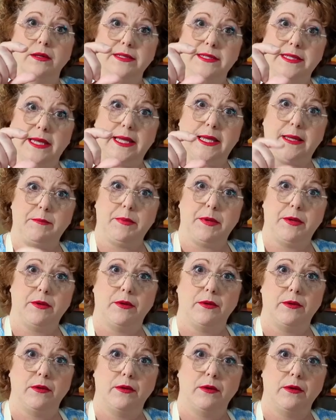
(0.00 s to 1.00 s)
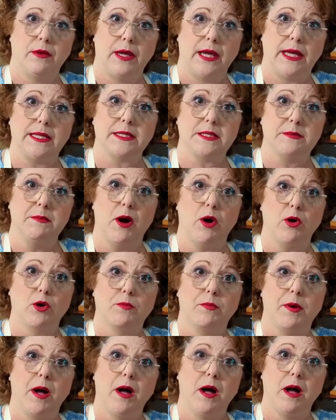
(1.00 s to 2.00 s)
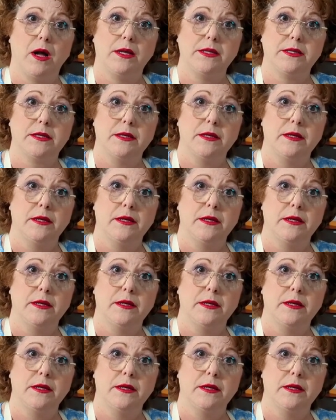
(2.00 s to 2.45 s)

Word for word: deep in a smaller pot.